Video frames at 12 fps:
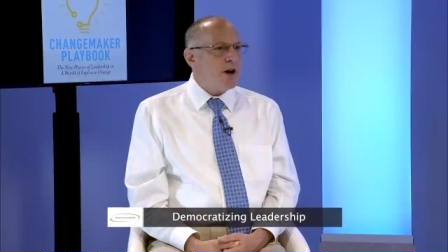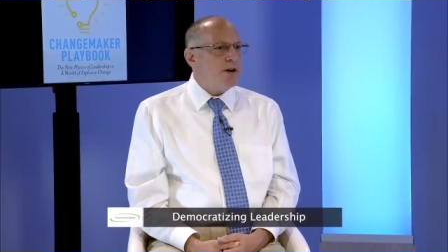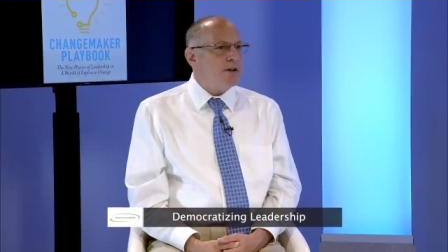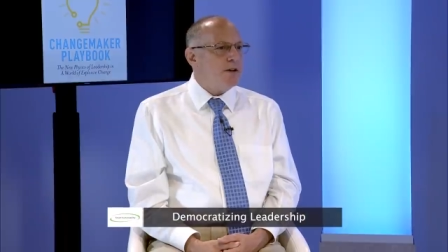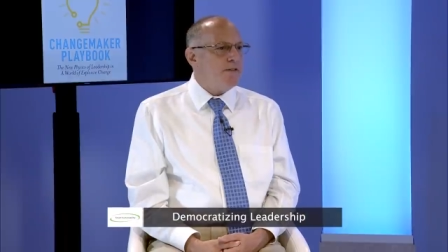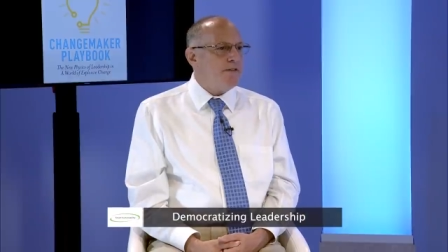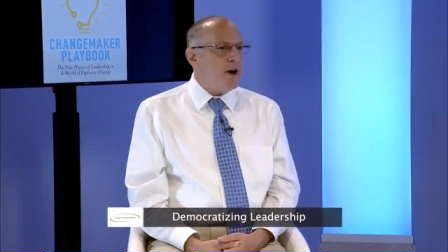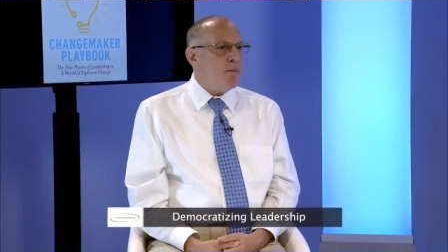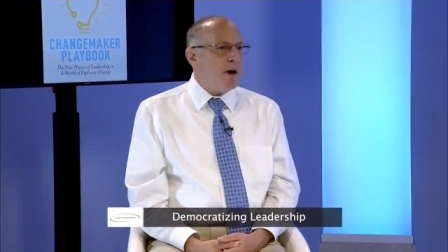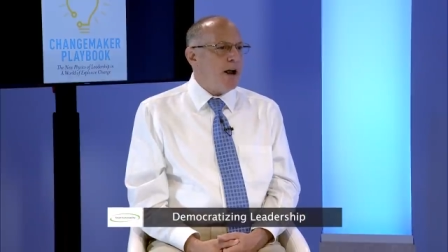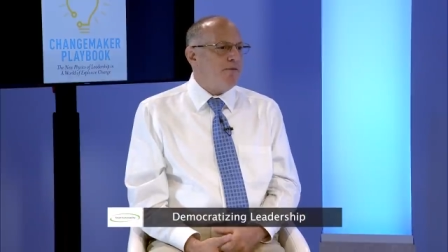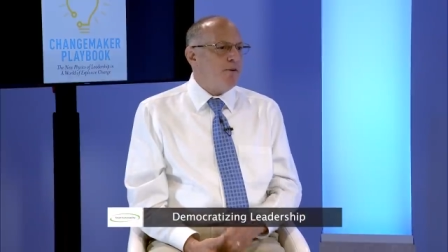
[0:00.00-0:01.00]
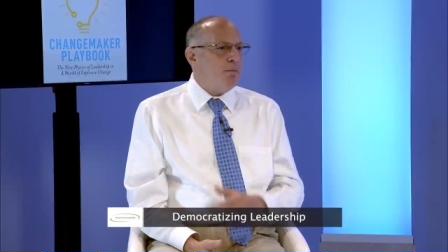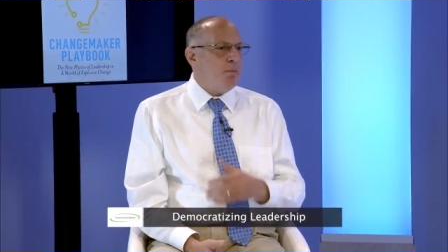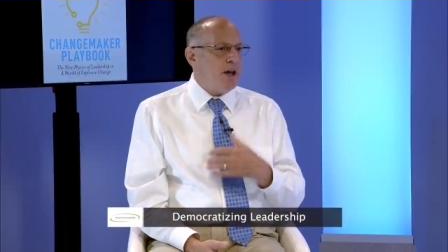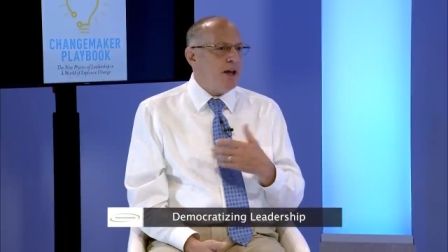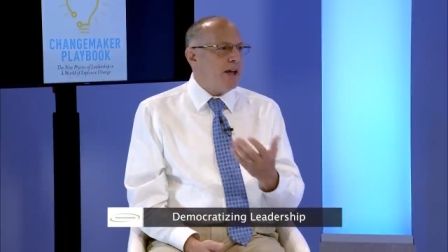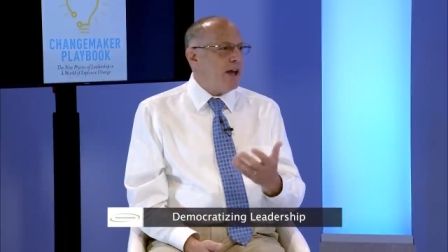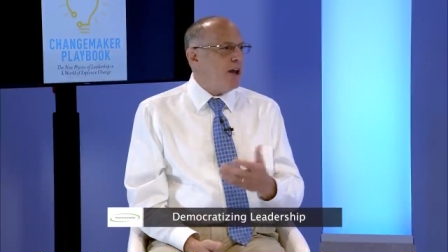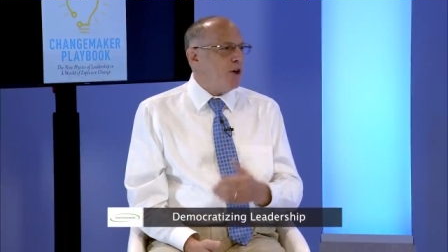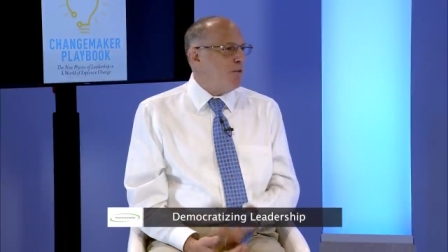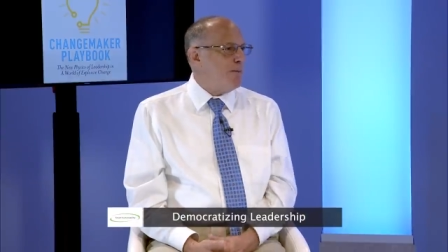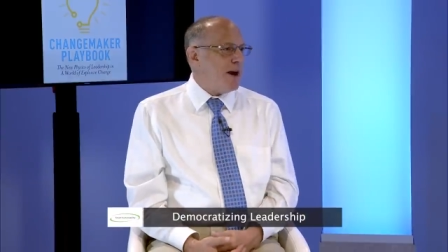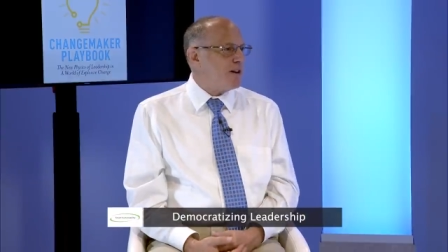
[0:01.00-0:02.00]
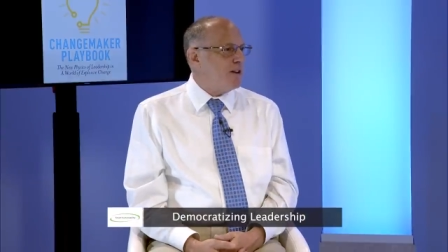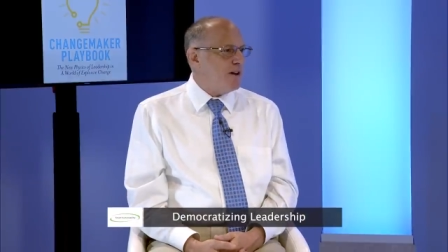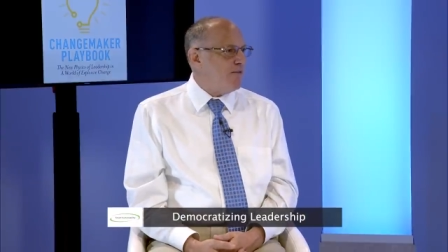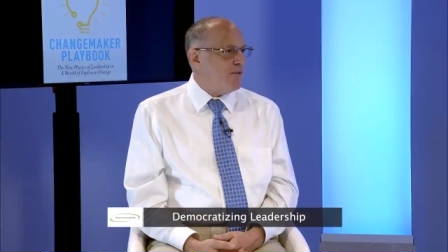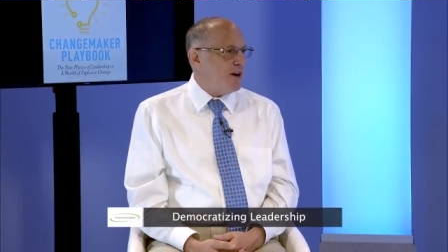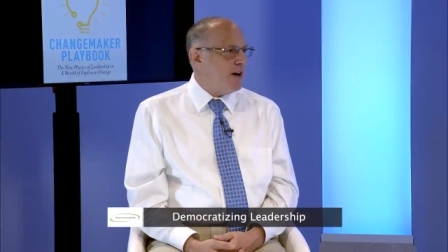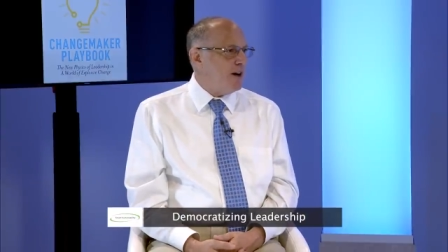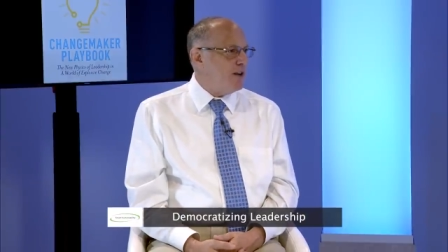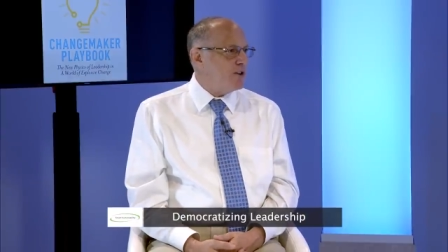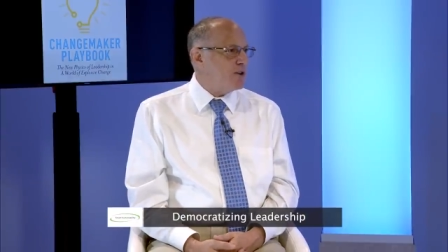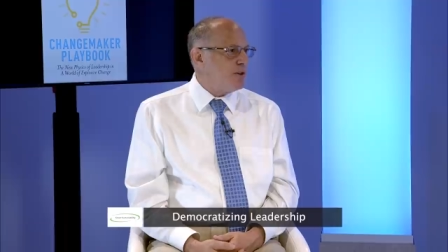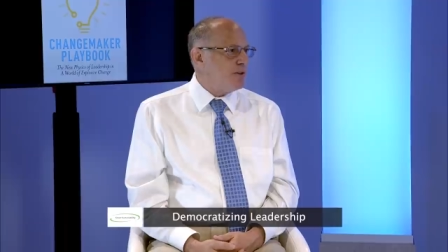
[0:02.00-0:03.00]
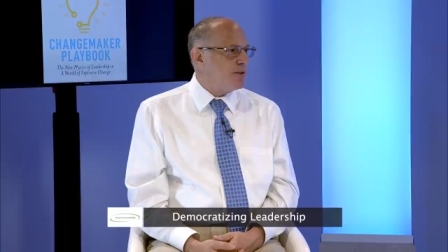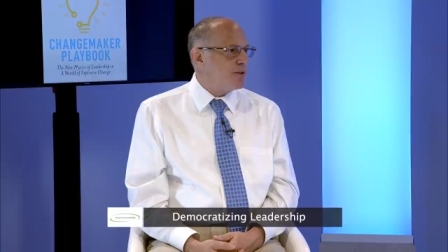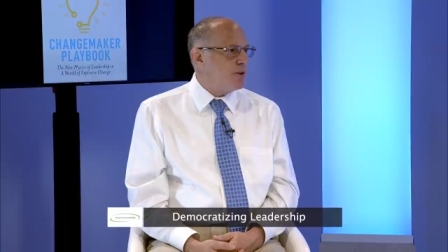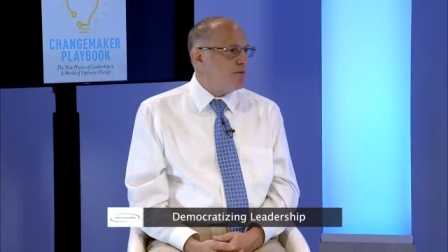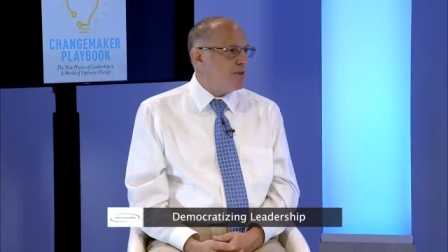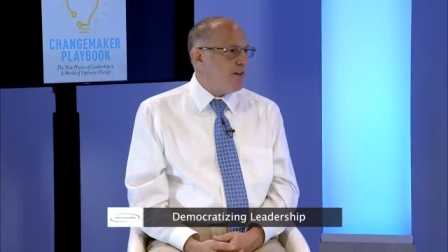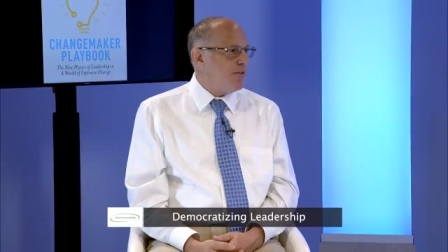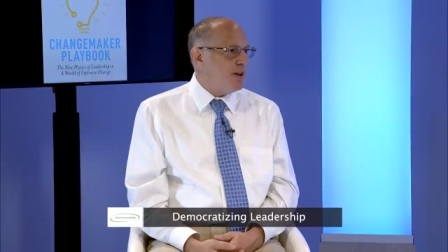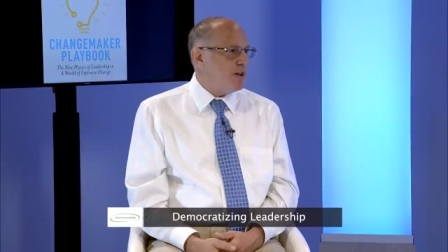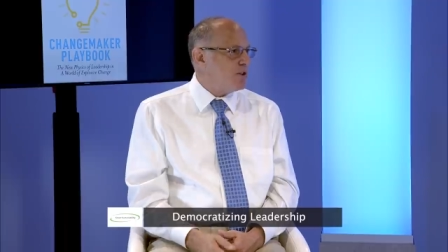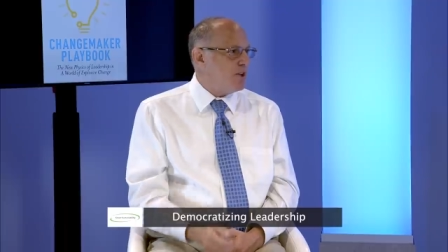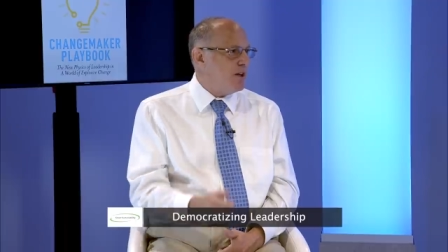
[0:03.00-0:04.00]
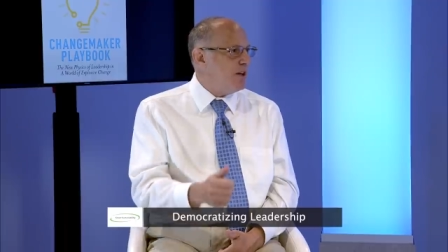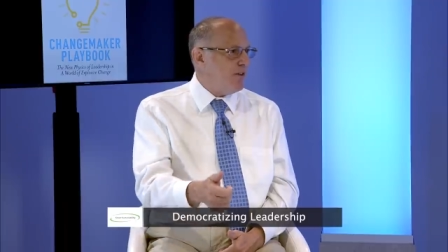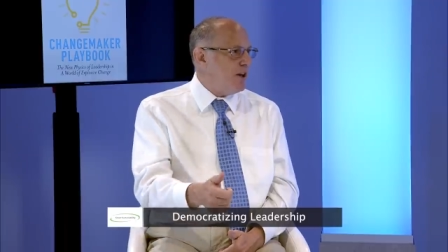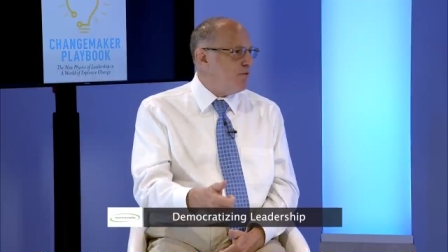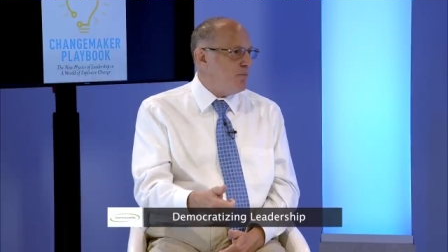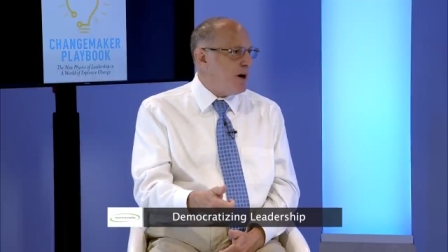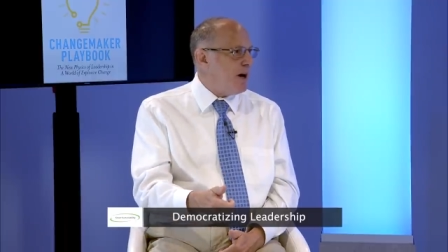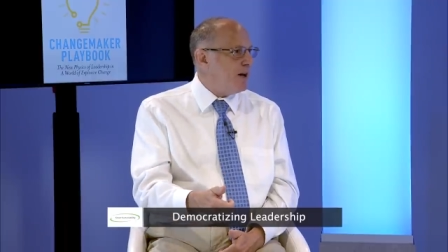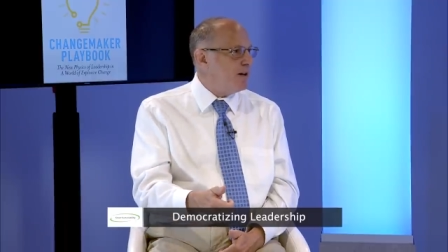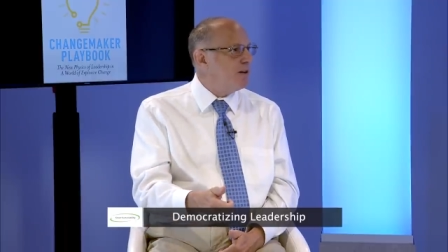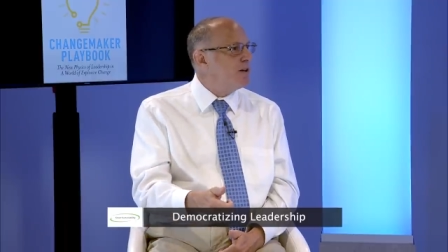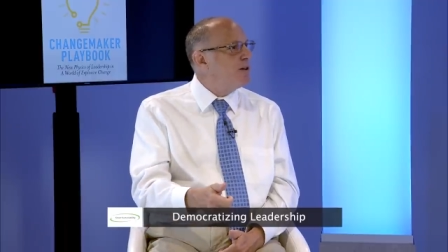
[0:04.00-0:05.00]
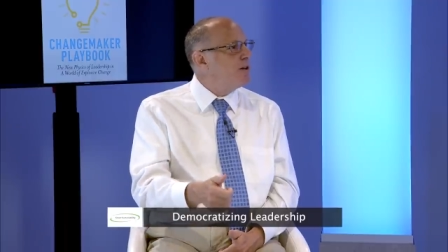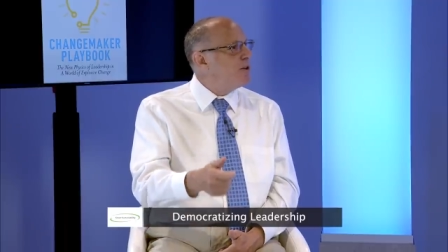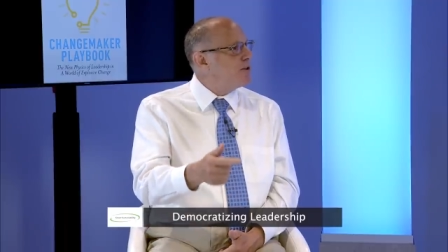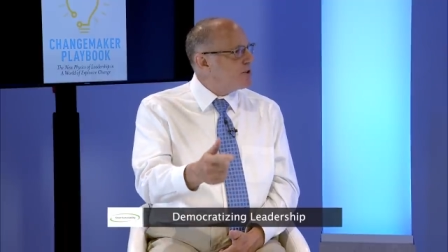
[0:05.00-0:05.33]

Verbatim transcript: hard to define, but for me, again, I go back to that very initial sort of definition: innovative mind, yeah.